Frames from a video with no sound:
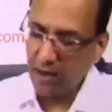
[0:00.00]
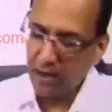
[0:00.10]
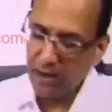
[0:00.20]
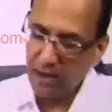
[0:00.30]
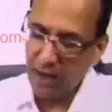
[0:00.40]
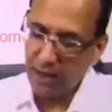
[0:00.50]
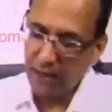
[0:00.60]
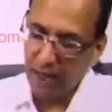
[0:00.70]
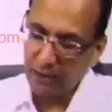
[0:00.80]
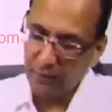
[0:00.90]
the
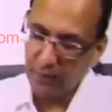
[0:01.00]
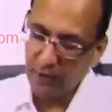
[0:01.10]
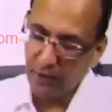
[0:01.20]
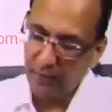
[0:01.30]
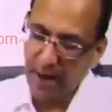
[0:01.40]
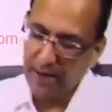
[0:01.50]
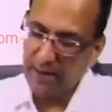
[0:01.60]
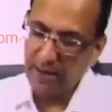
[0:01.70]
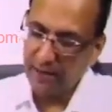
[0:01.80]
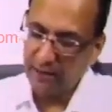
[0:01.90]
attachment of any
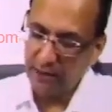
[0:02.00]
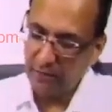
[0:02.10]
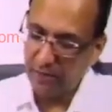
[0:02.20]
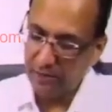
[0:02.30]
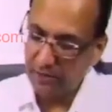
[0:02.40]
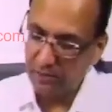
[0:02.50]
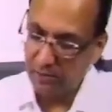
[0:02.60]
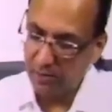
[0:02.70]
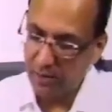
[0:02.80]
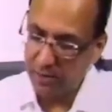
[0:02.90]
rectus muscle,
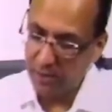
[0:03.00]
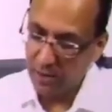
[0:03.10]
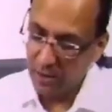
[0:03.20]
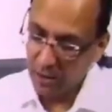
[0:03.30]
maybe,